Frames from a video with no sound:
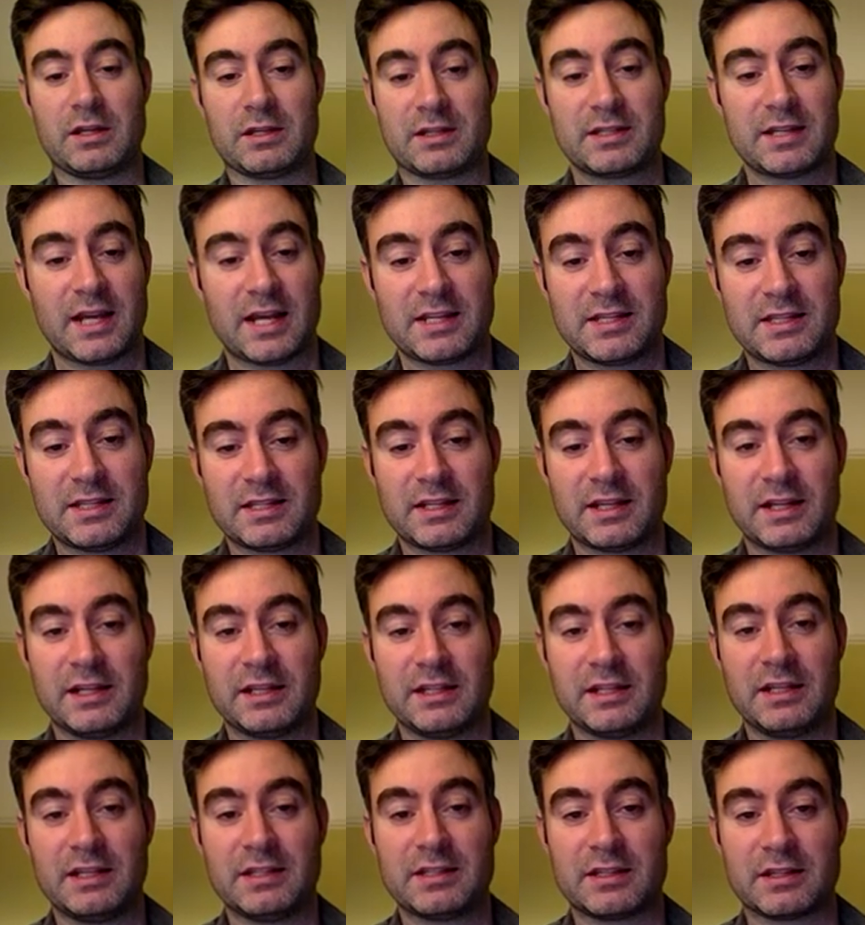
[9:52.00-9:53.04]
assesses that he
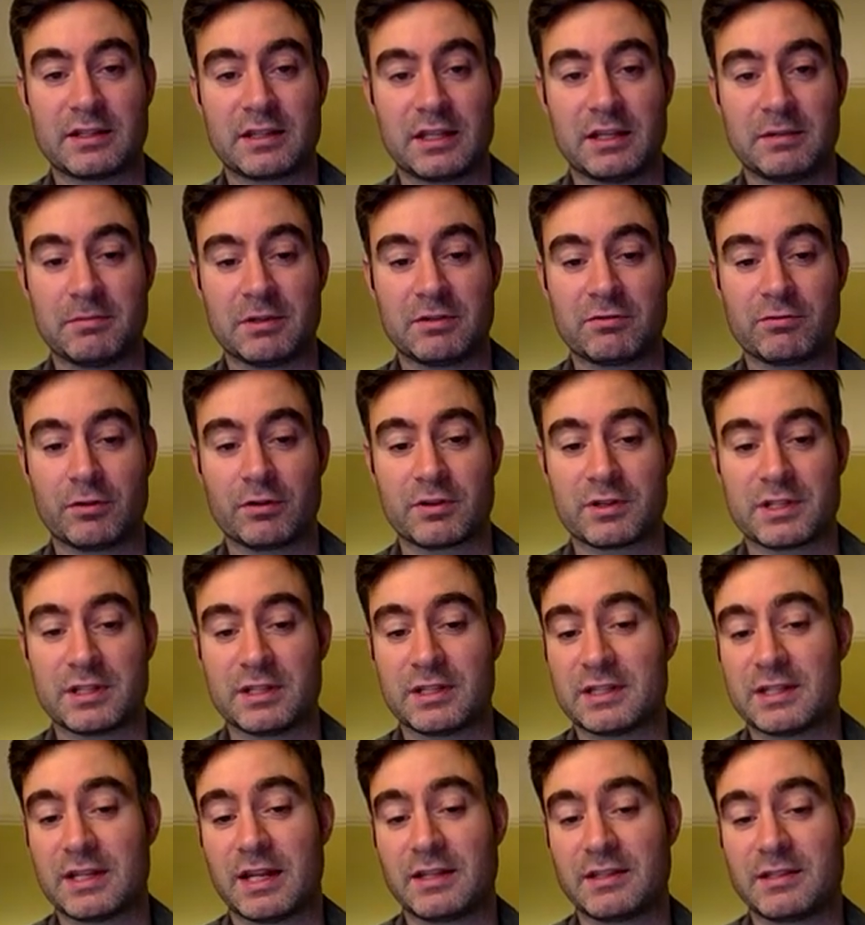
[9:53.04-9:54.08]
needs to keep his rooks in the
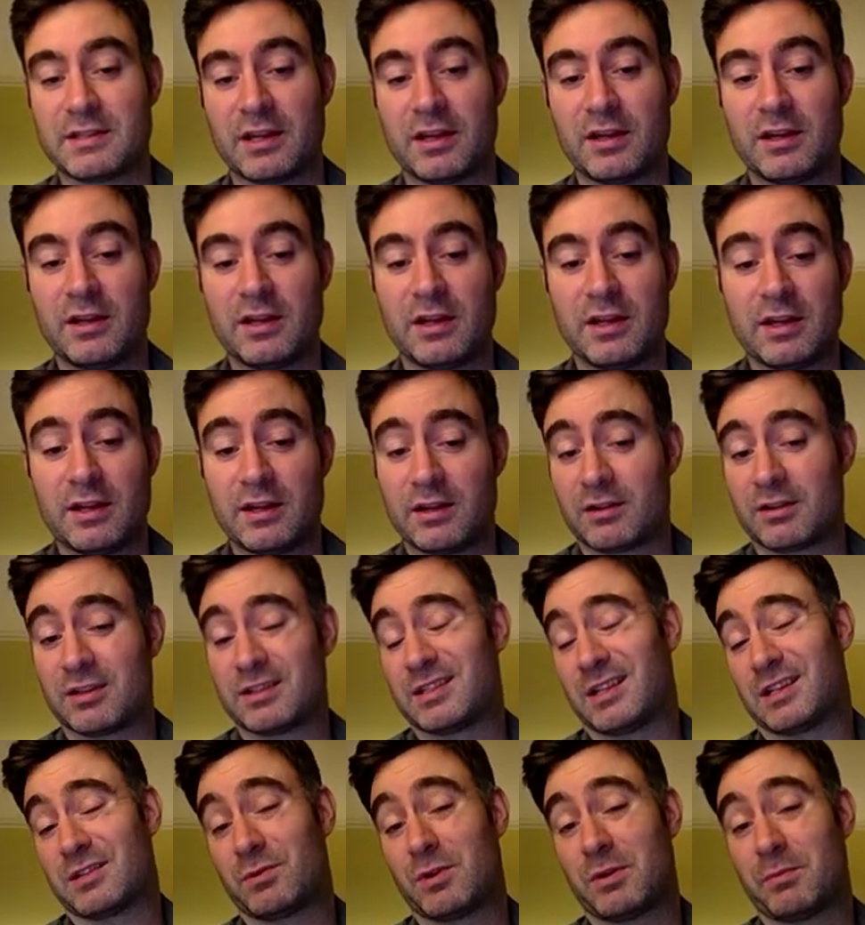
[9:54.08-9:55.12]
centre because
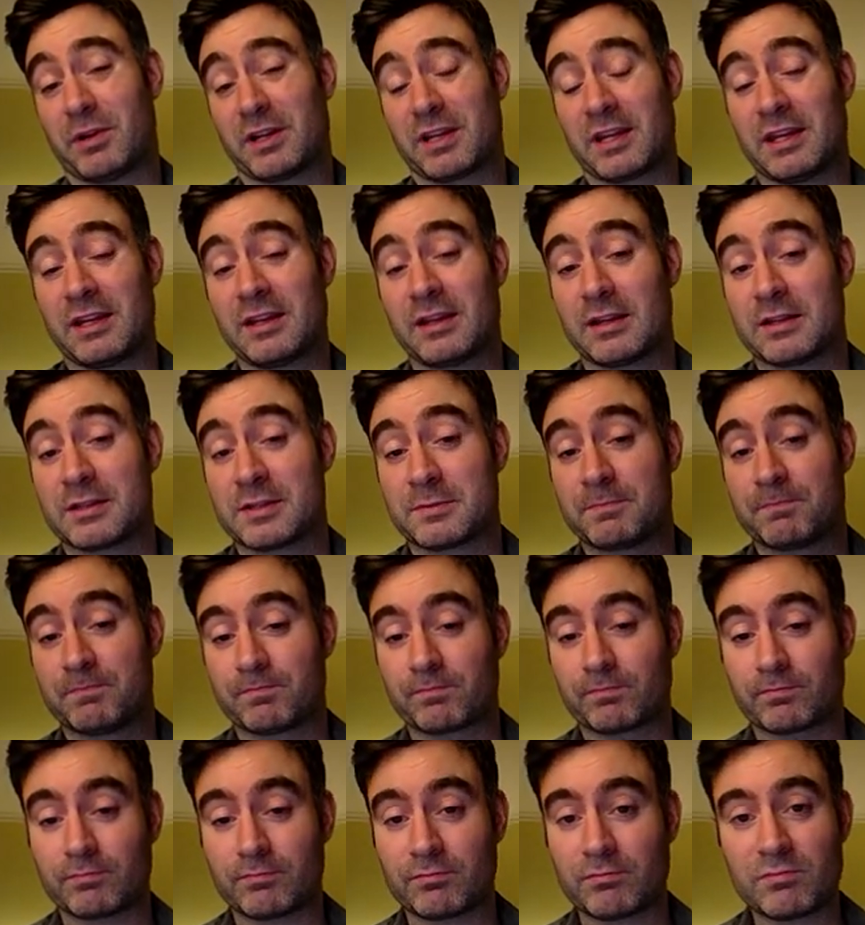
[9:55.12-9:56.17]
that's where my king is.
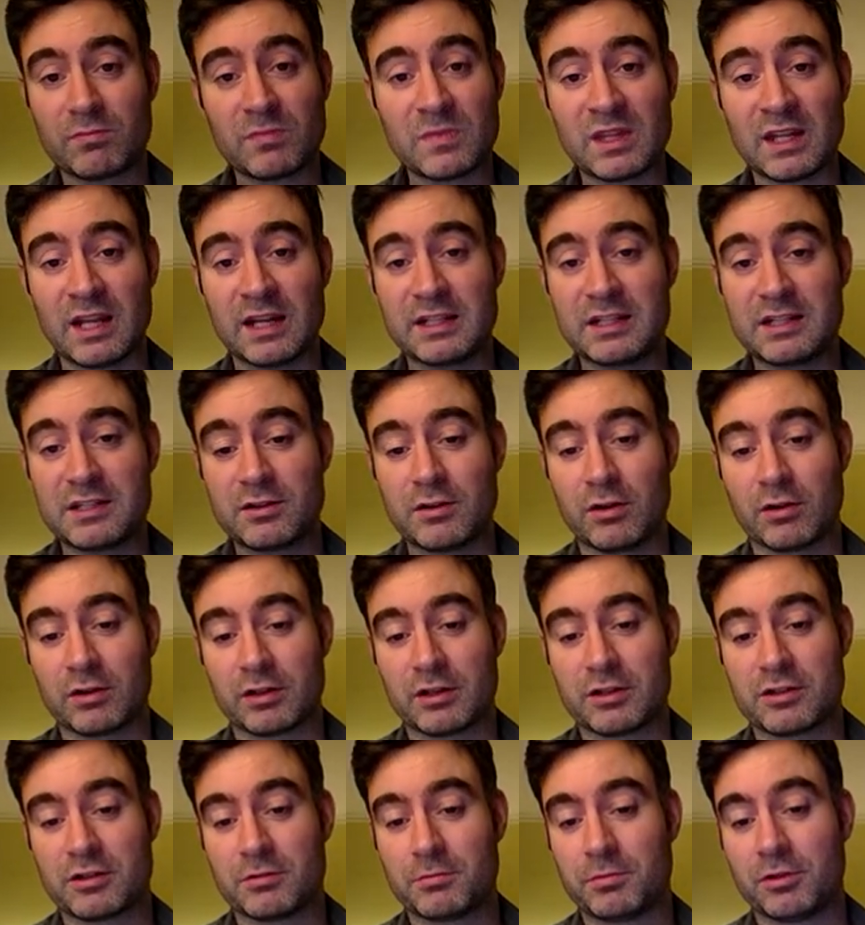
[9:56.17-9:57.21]
and he's not going
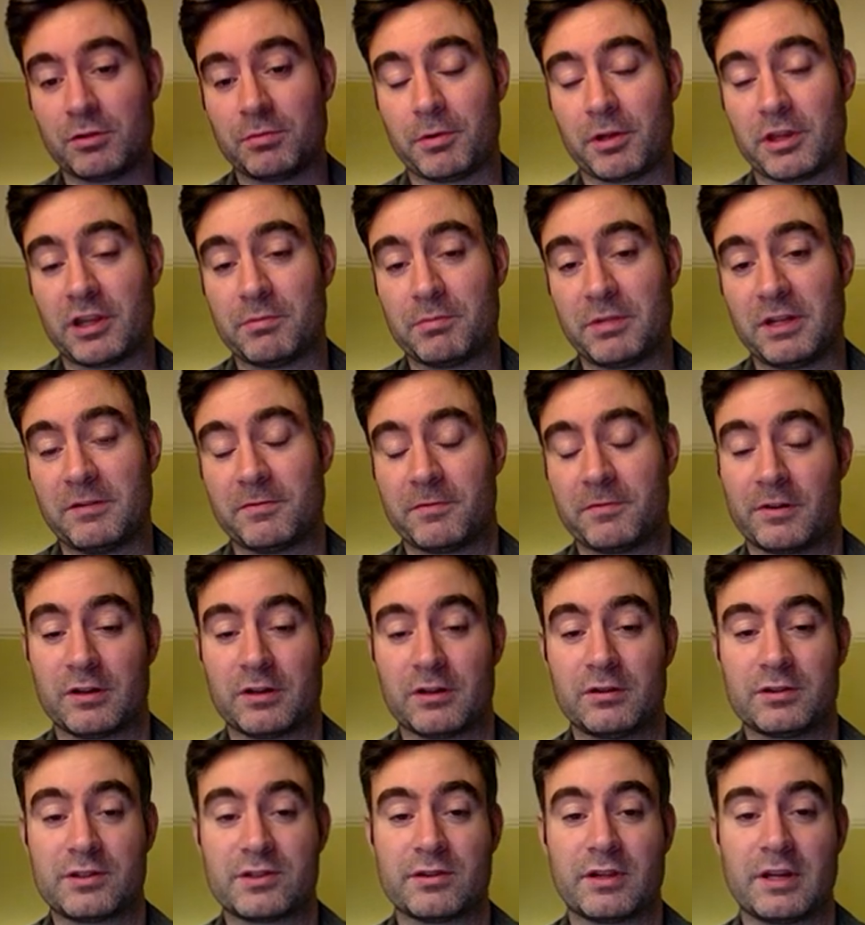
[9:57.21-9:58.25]
to double up on the b
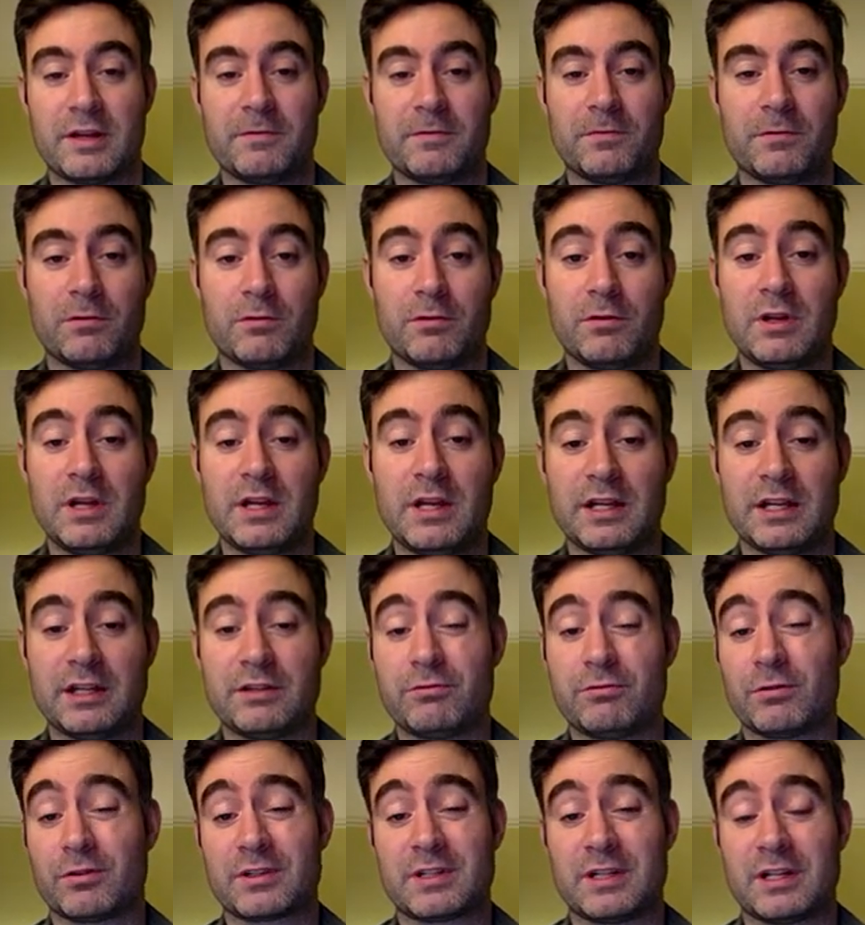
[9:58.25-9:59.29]
file, so therefore his
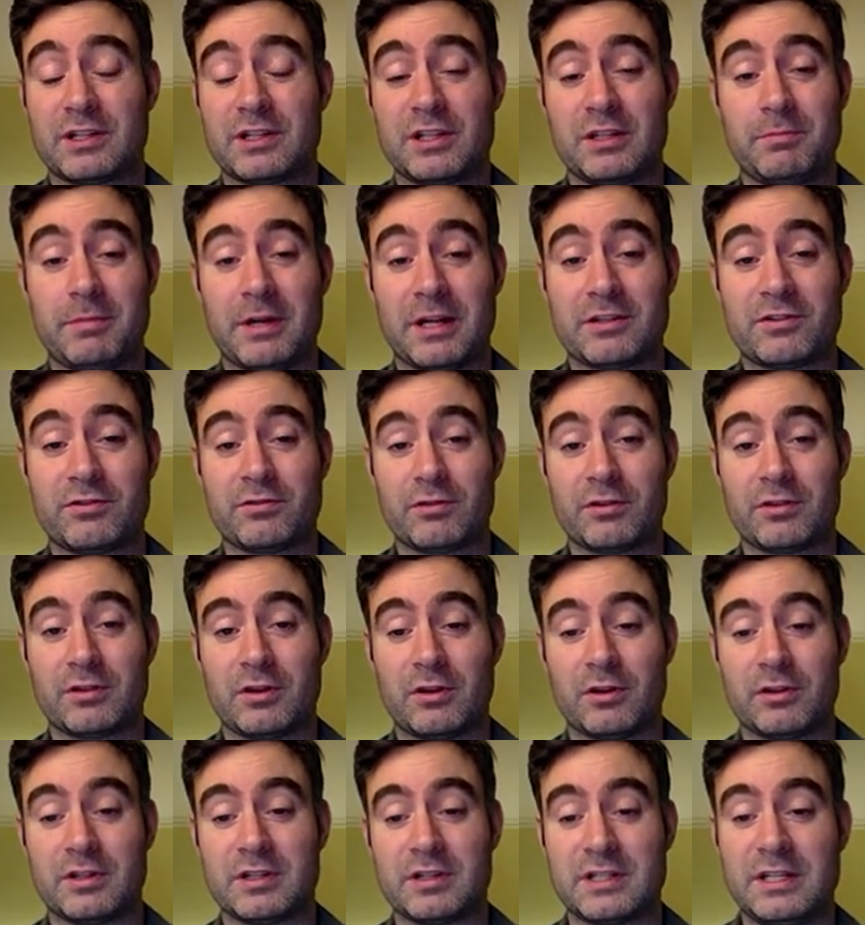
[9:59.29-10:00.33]
rook's actually better
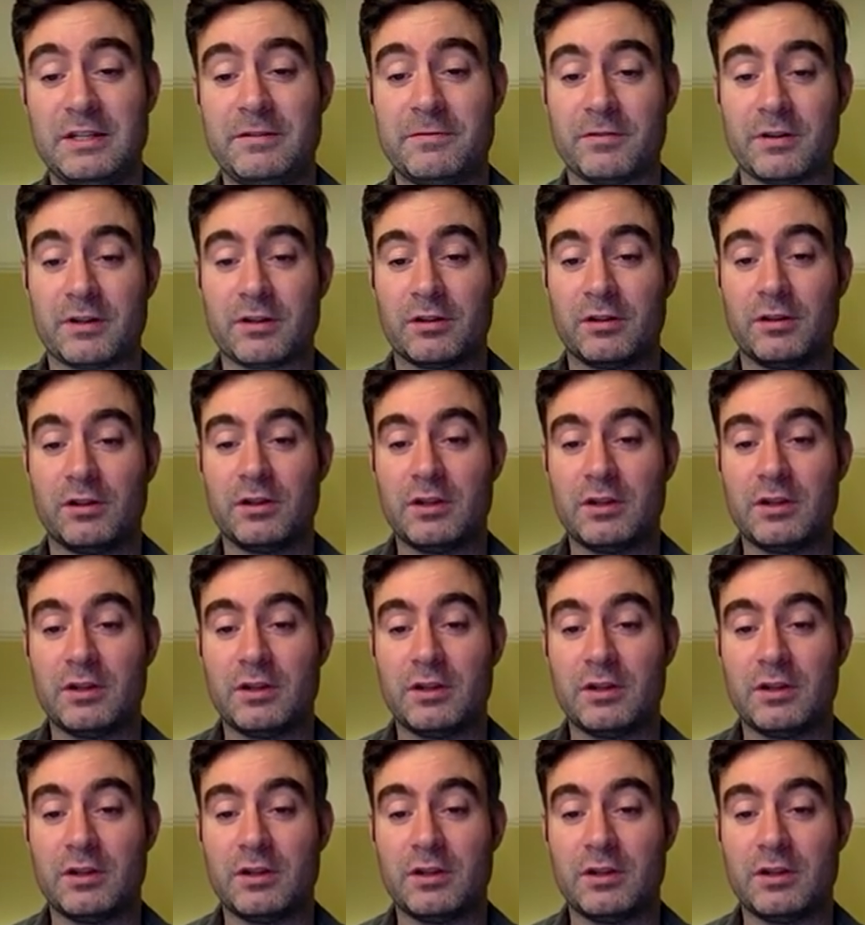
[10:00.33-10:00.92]
on the d file.